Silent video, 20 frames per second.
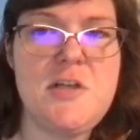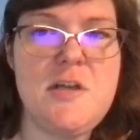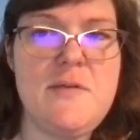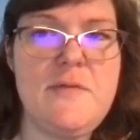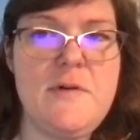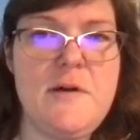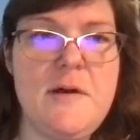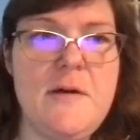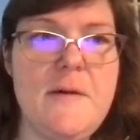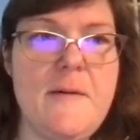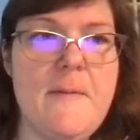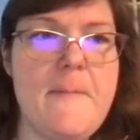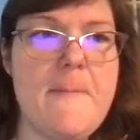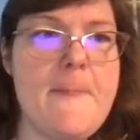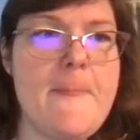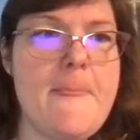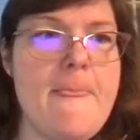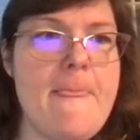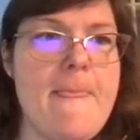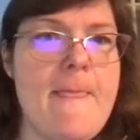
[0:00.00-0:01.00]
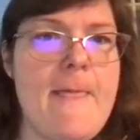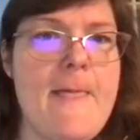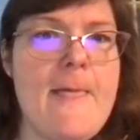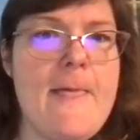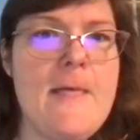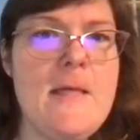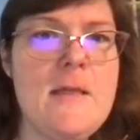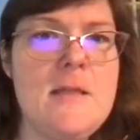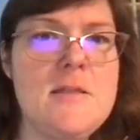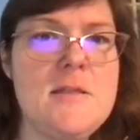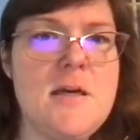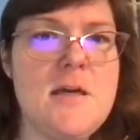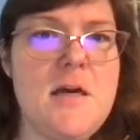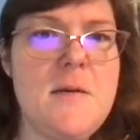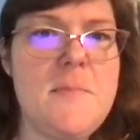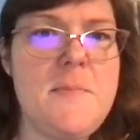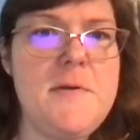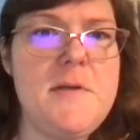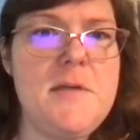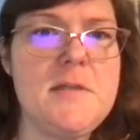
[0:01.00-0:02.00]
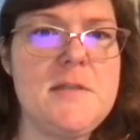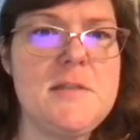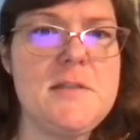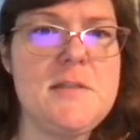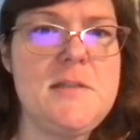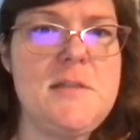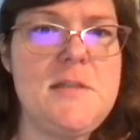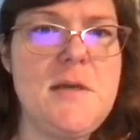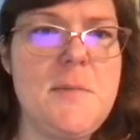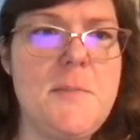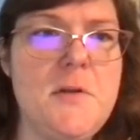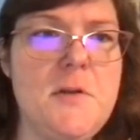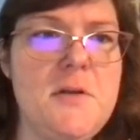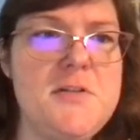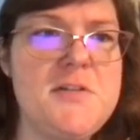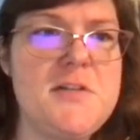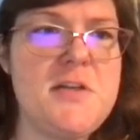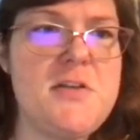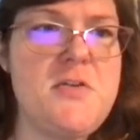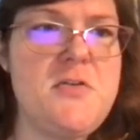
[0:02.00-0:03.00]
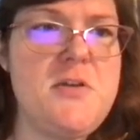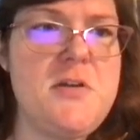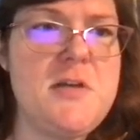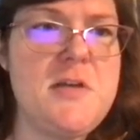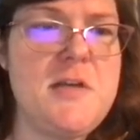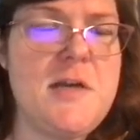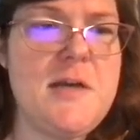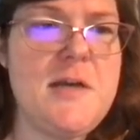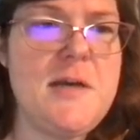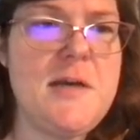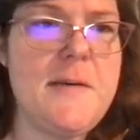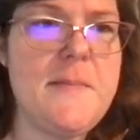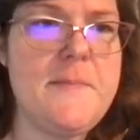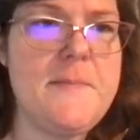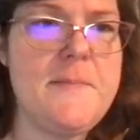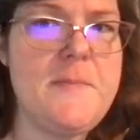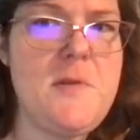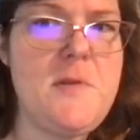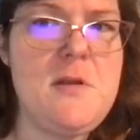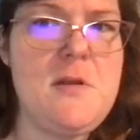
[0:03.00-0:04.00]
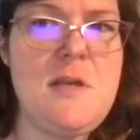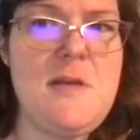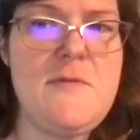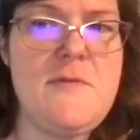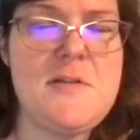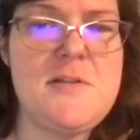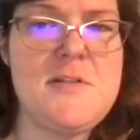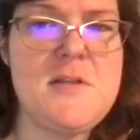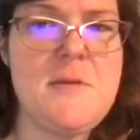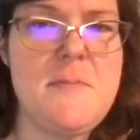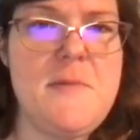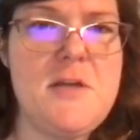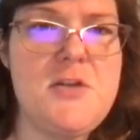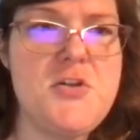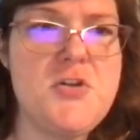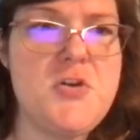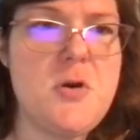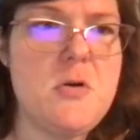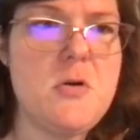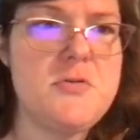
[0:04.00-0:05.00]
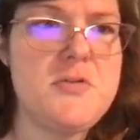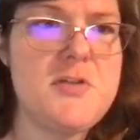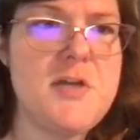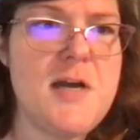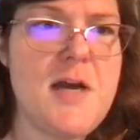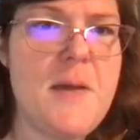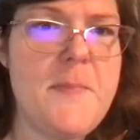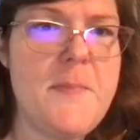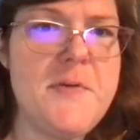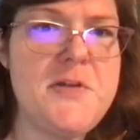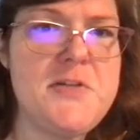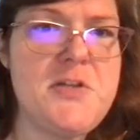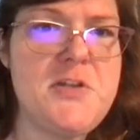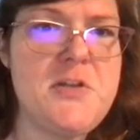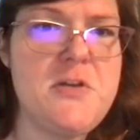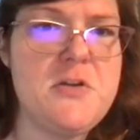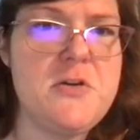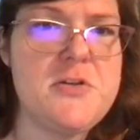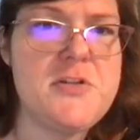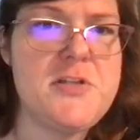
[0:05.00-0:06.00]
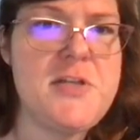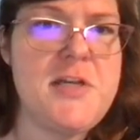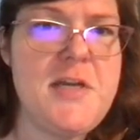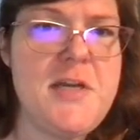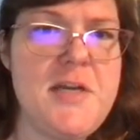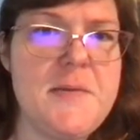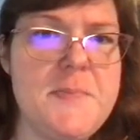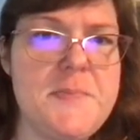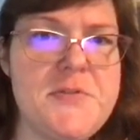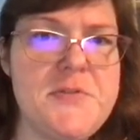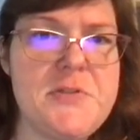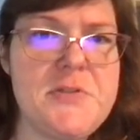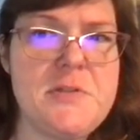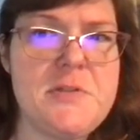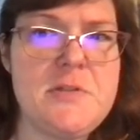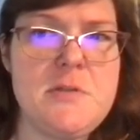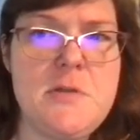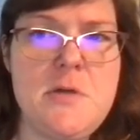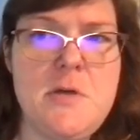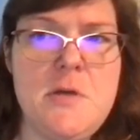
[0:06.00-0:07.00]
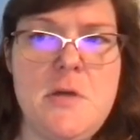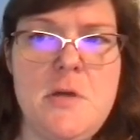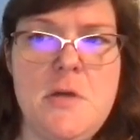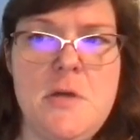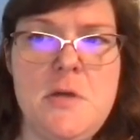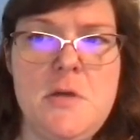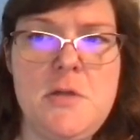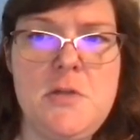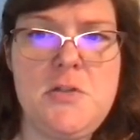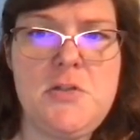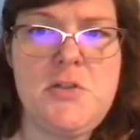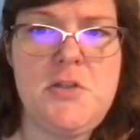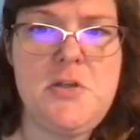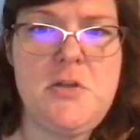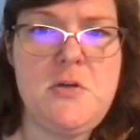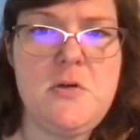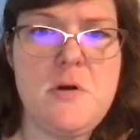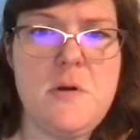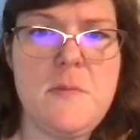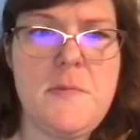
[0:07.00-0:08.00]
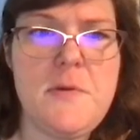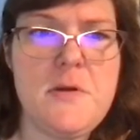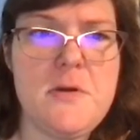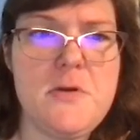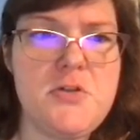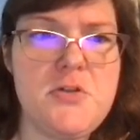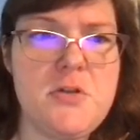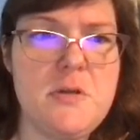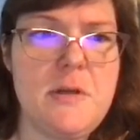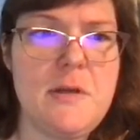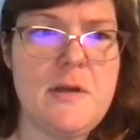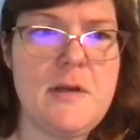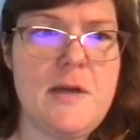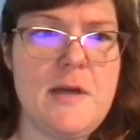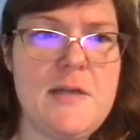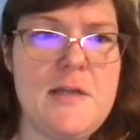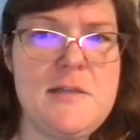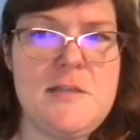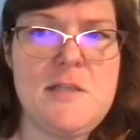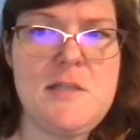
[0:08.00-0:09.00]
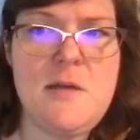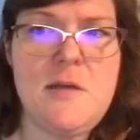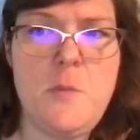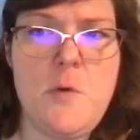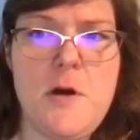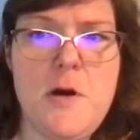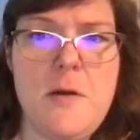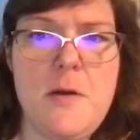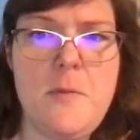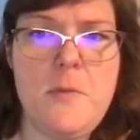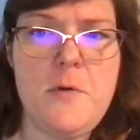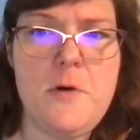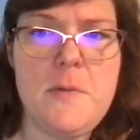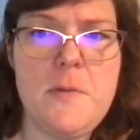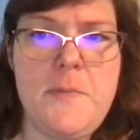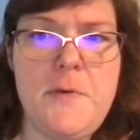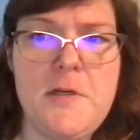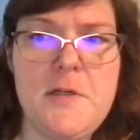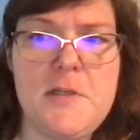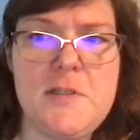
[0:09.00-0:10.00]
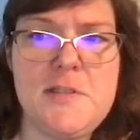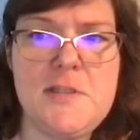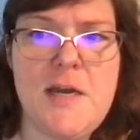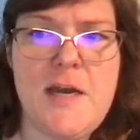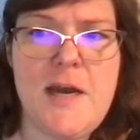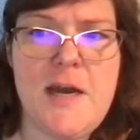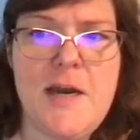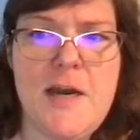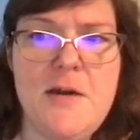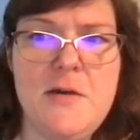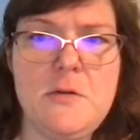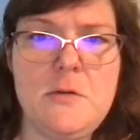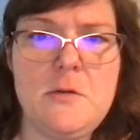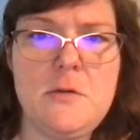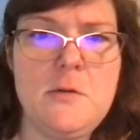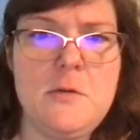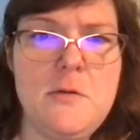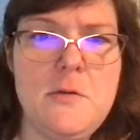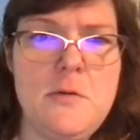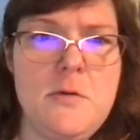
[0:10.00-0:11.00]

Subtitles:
have topic and tip. It looks like you can even submit your own topics and your tips too up here. So I didn't see where to put a title